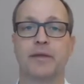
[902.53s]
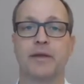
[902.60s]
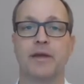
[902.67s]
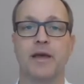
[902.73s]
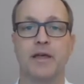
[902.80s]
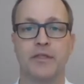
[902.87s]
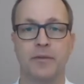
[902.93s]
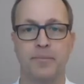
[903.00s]

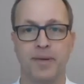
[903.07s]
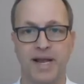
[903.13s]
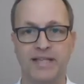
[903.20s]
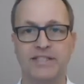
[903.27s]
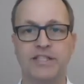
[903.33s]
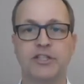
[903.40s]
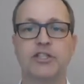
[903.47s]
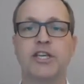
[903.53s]
The
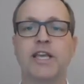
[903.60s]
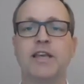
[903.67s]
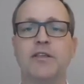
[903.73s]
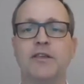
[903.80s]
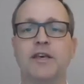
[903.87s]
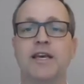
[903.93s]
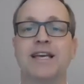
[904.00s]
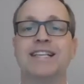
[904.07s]
plastic sheath
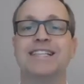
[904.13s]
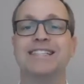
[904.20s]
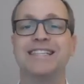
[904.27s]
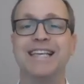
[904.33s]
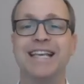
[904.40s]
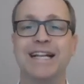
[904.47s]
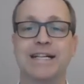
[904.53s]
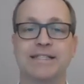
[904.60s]

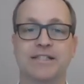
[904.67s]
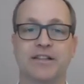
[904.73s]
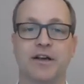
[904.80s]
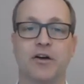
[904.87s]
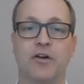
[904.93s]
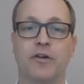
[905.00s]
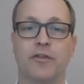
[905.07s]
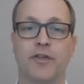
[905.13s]
seals the
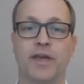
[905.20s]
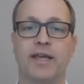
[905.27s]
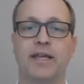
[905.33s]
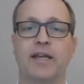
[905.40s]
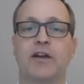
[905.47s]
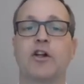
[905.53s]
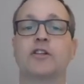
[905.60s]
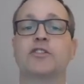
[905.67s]
whole thing
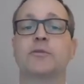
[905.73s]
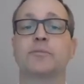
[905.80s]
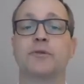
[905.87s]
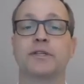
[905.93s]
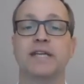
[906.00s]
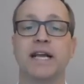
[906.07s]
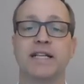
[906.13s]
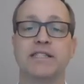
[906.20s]
and also
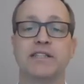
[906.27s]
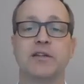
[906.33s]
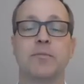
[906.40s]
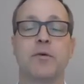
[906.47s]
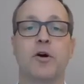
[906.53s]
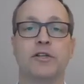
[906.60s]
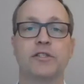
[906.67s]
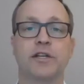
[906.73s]
protects the
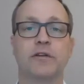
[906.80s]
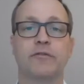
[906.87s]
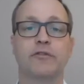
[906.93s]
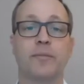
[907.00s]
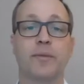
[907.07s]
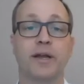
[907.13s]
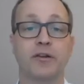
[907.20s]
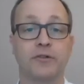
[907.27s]
mortar from
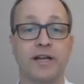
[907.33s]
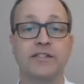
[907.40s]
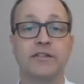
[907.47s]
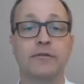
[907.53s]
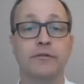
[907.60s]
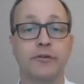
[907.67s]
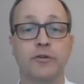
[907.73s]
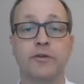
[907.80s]
aggressive
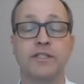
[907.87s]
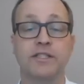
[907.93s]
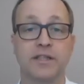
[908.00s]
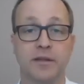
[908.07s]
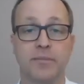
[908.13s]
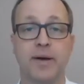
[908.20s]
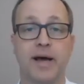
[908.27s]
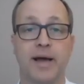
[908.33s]
fluids in the
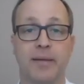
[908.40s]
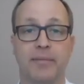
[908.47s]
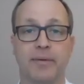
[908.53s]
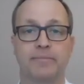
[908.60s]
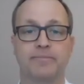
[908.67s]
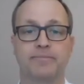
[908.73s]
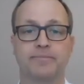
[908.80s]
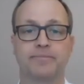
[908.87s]
pipe.
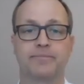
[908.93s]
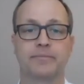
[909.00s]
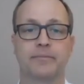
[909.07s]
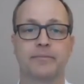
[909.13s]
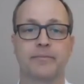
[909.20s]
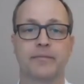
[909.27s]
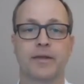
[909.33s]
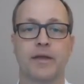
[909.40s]

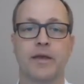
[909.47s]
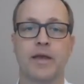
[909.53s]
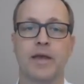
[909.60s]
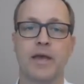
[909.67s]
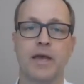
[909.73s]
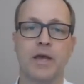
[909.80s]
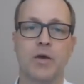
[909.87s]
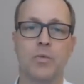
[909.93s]

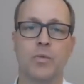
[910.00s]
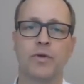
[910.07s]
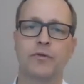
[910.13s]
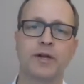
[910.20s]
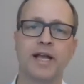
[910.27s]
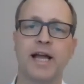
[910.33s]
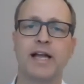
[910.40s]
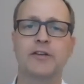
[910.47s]
With
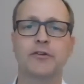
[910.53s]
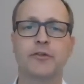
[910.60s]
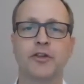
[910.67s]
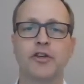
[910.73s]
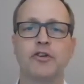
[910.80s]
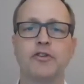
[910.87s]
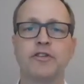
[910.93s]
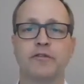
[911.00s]
regard to the
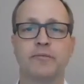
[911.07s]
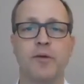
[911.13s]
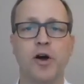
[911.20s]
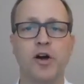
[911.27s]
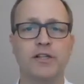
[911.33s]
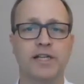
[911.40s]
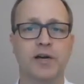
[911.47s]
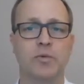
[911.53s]
use of
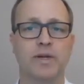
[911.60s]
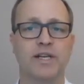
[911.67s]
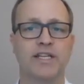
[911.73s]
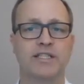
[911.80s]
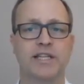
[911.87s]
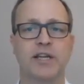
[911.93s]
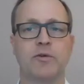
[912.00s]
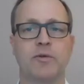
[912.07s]
mortar, we
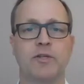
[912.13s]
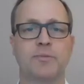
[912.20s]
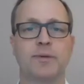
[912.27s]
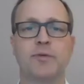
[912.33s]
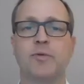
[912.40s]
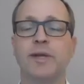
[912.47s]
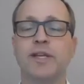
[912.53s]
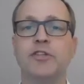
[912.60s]
distinguish
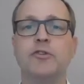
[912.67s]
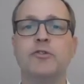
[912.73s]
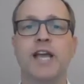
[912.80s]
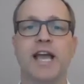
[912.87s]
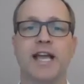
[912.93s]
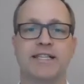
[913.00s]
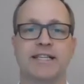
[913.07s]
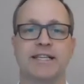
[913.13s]
between two
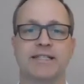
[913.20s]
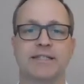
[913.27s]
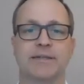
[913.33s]
cases.